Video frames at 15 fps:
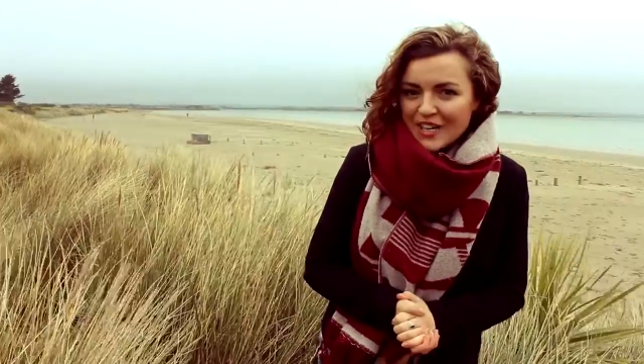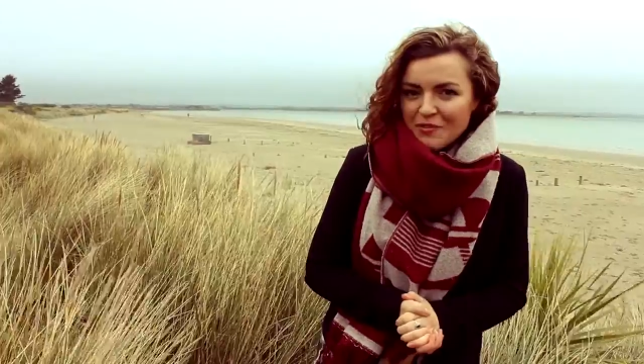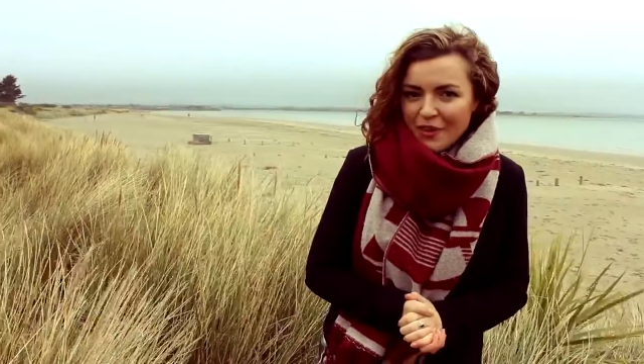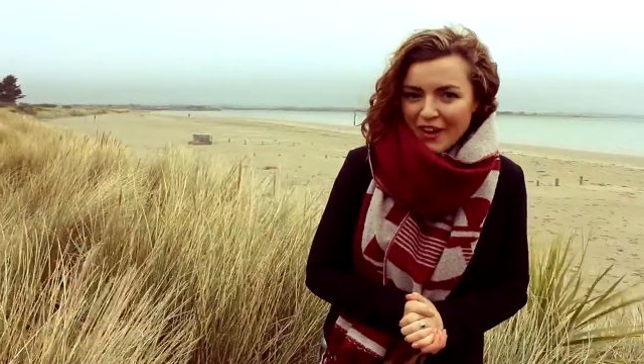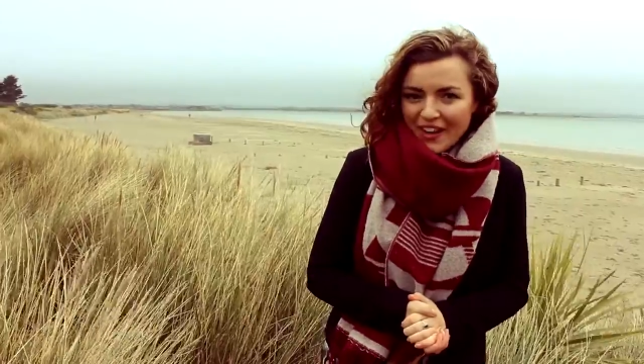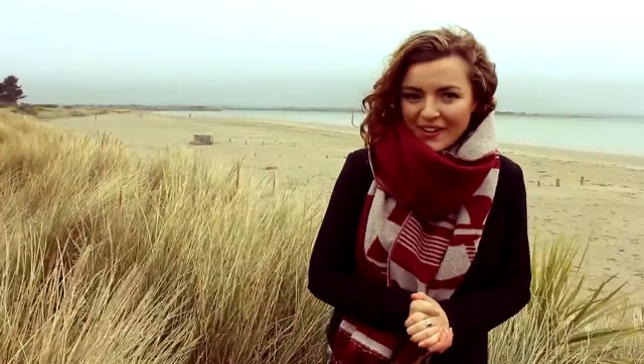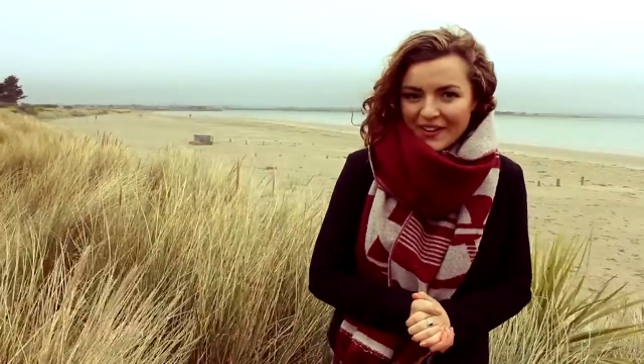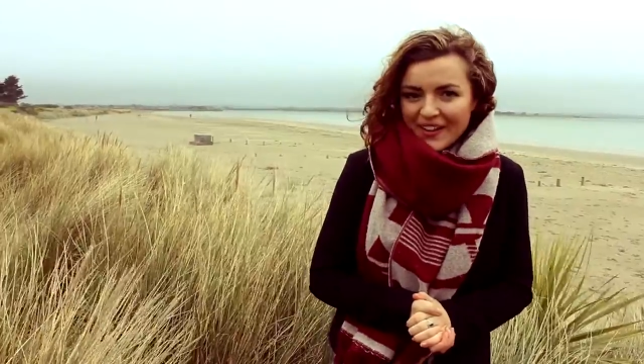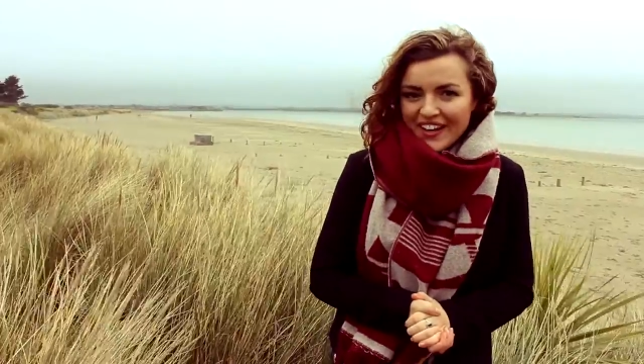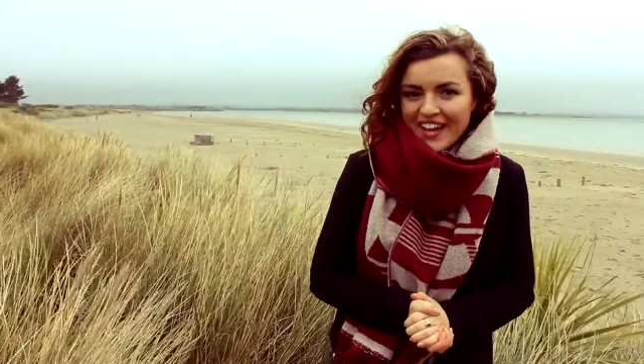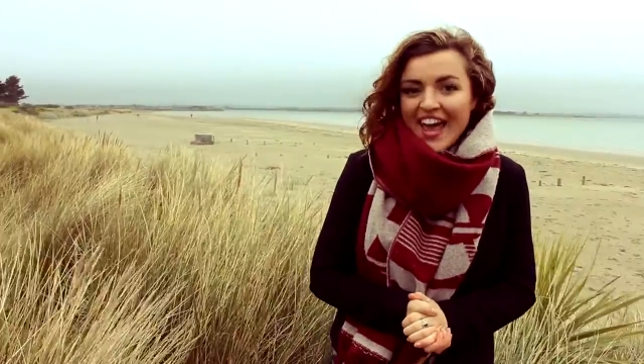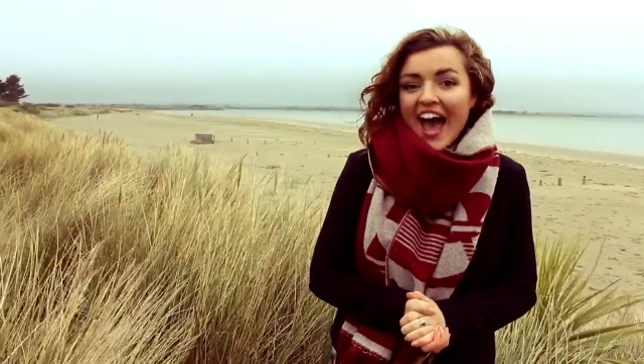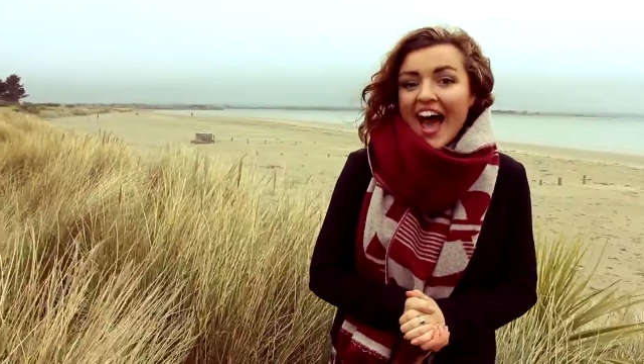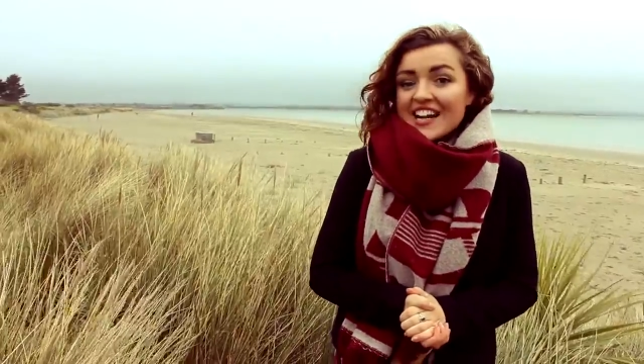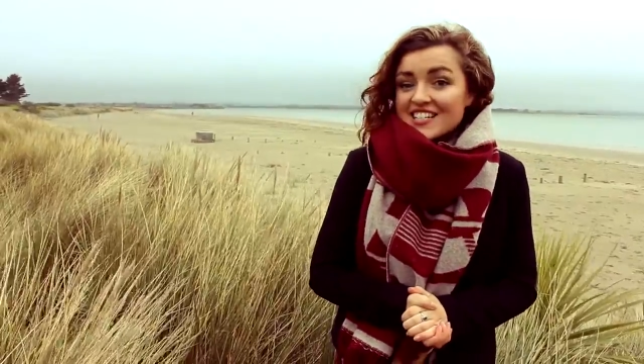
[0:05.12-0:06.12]
Ní Mhaoláin
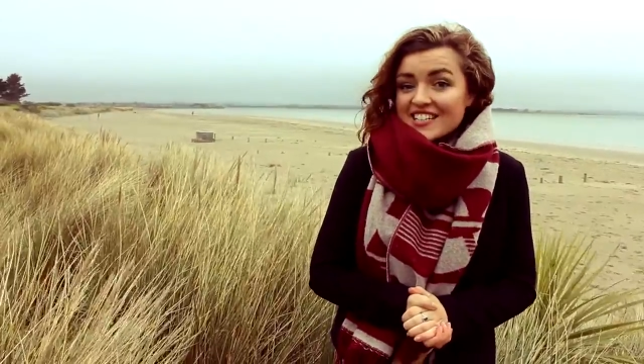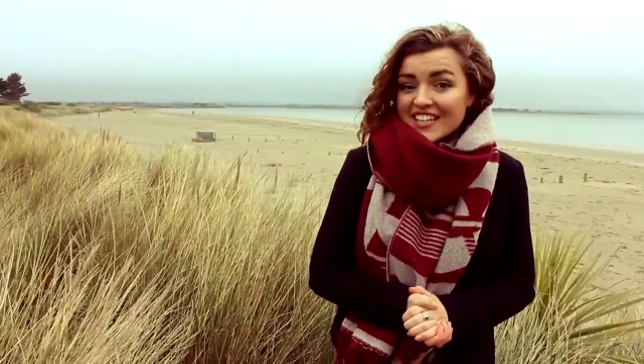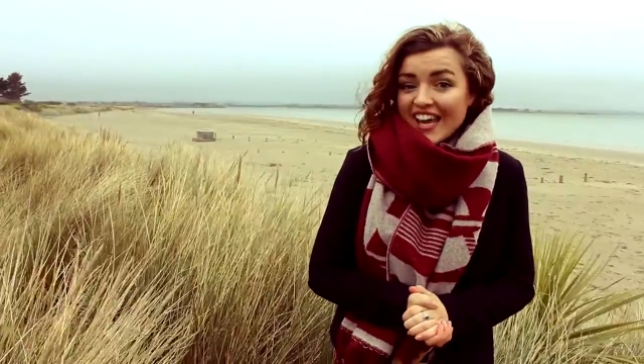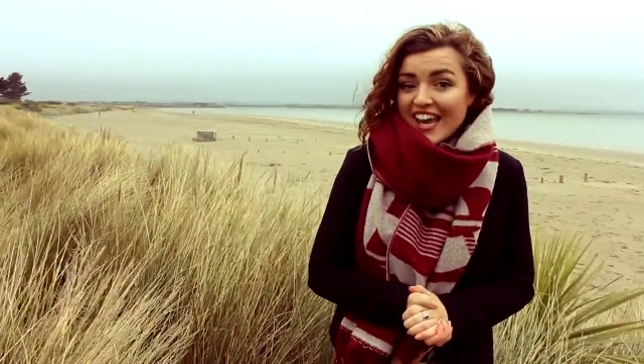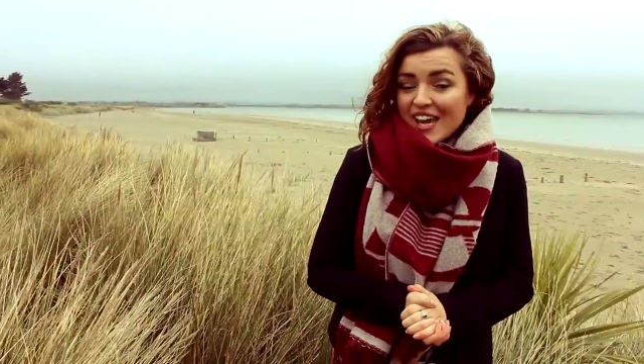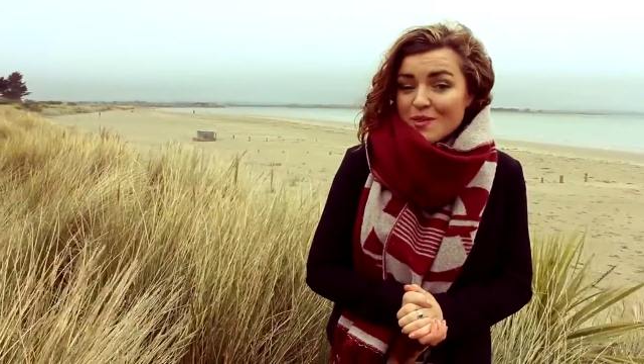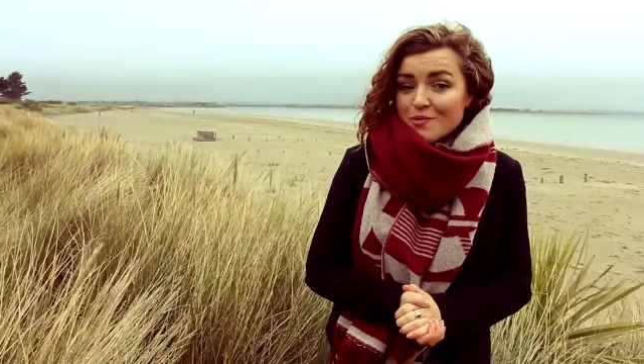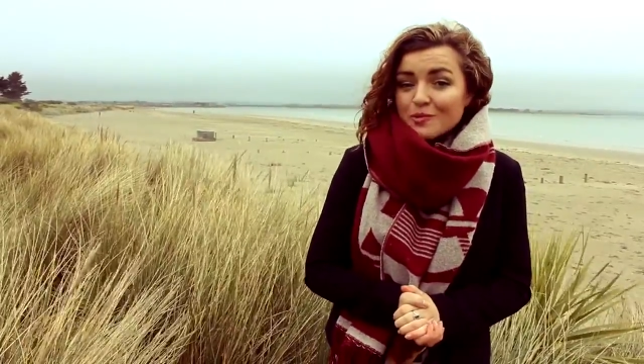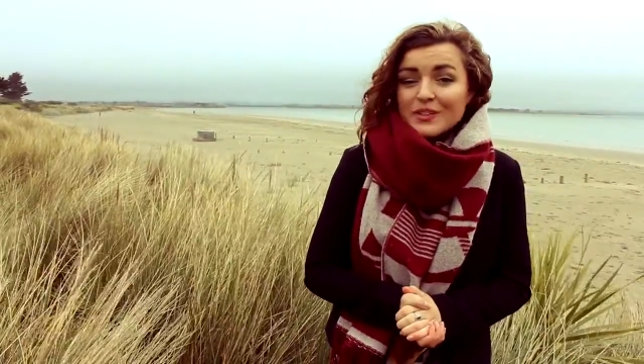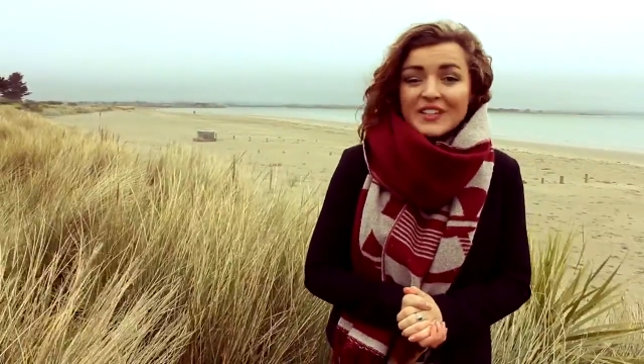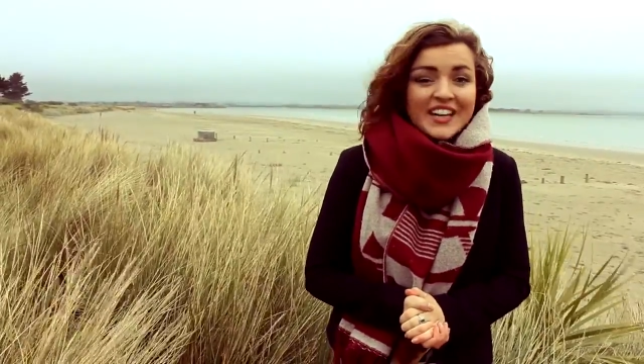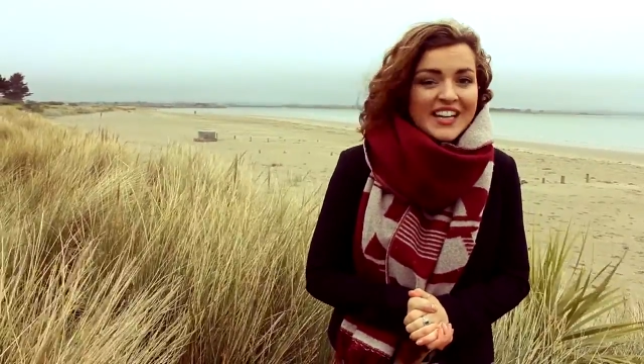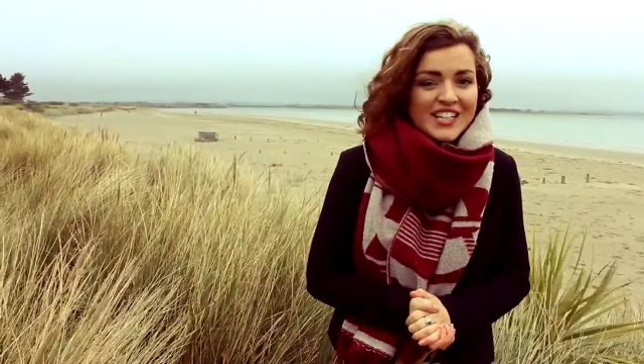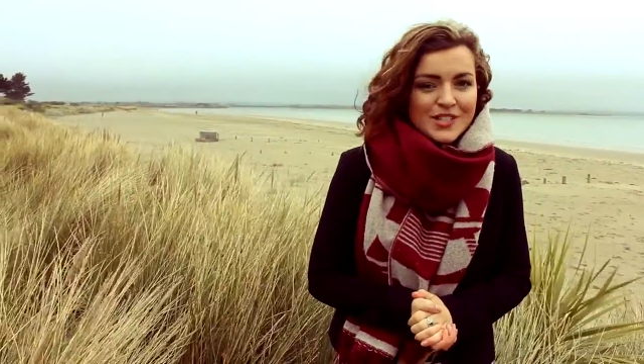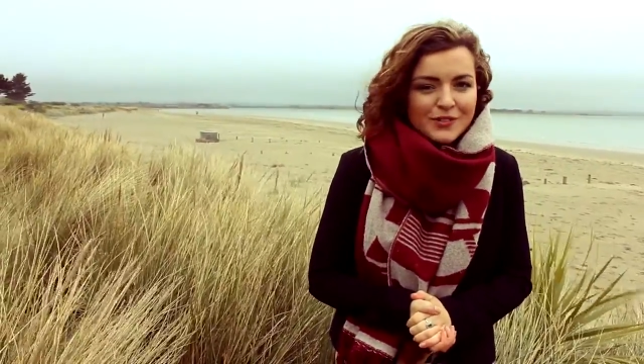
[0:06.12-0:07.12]
and today we
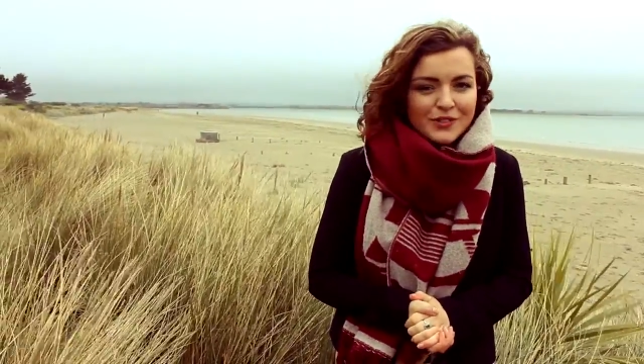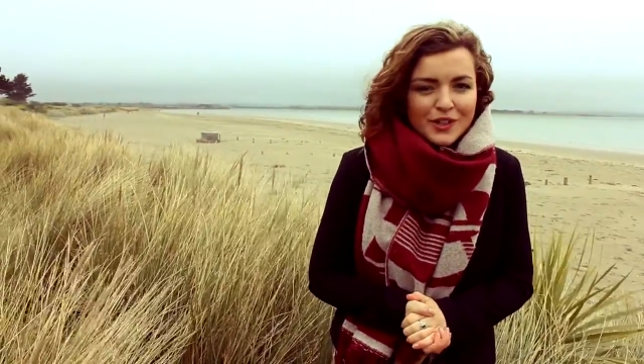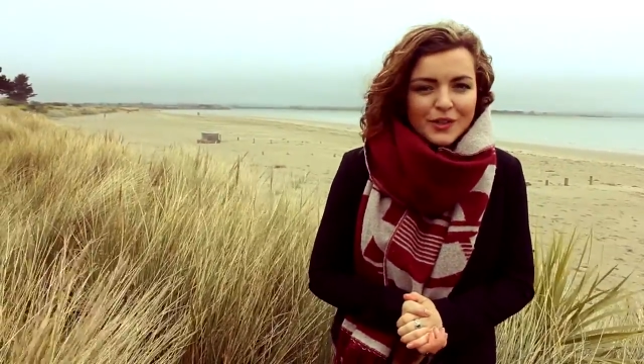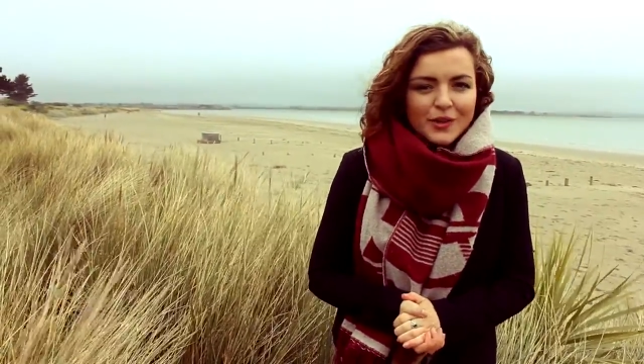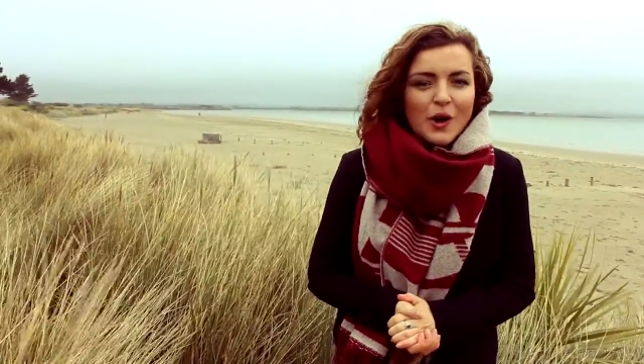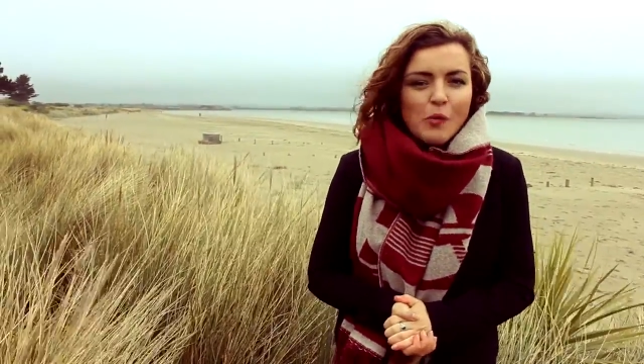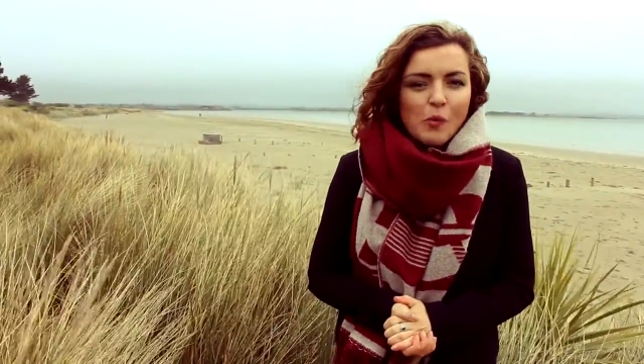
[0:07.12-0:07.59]
interview